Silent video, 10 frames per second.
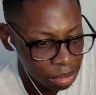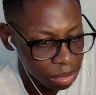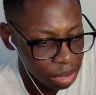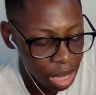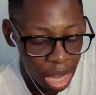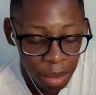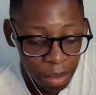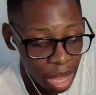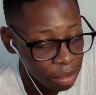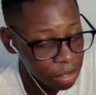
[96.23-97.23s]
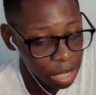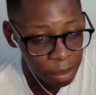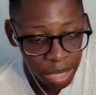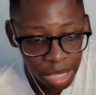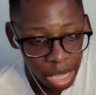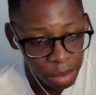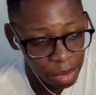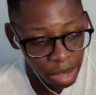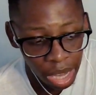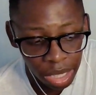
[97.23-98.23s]
Dude. I am not finna be standing
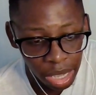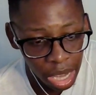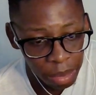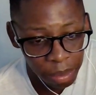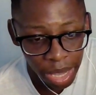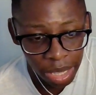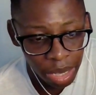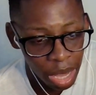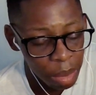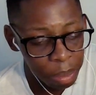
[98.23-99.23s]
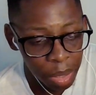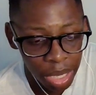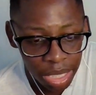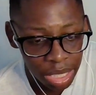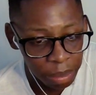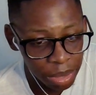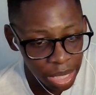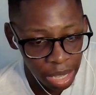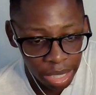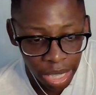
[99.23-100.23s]
behind another man pulling
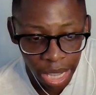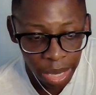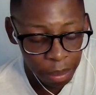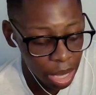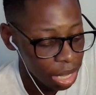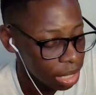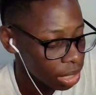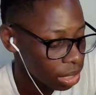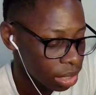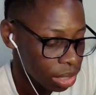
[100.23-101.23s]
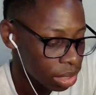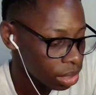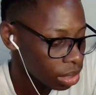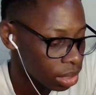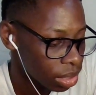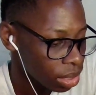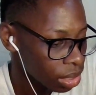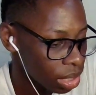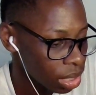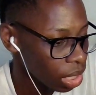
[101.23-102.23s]
something out of the air, bro.
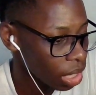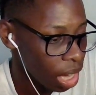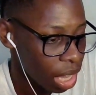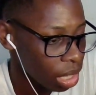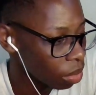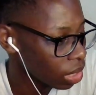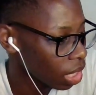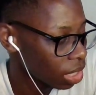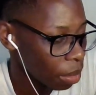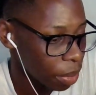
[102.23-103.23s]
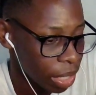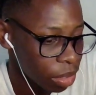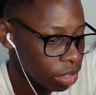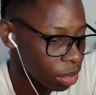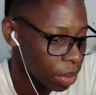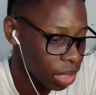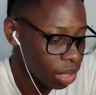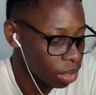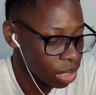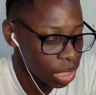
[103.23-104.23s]
Get the hell out of there with that type of energy, bit,
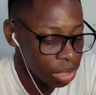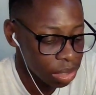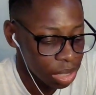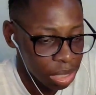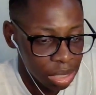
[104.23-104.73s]
though. Hell no.